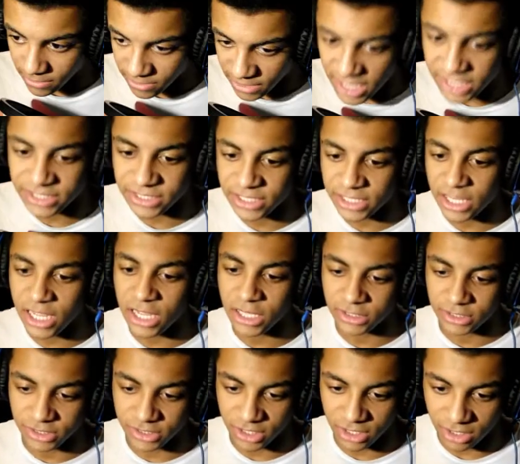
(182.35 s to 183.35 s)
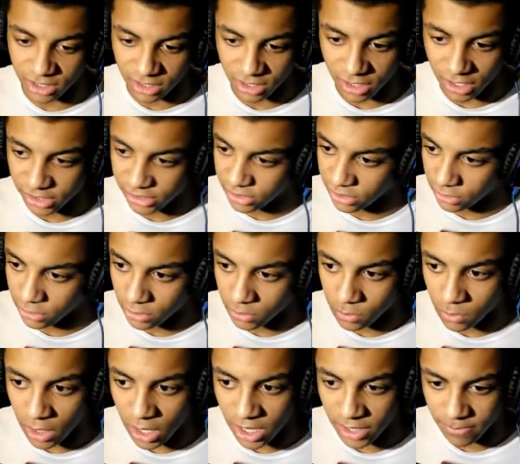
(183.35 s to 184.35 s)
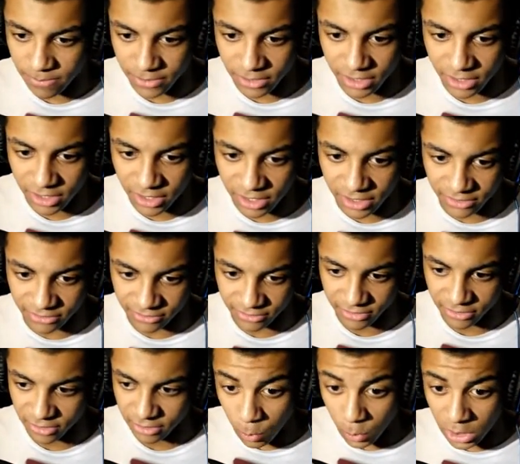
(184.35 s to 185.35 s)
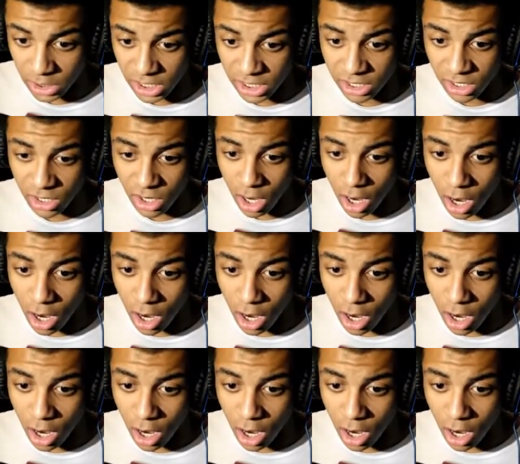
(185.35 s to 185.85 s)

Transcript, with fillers: That's the answer! I don't know why, but it is. We need it.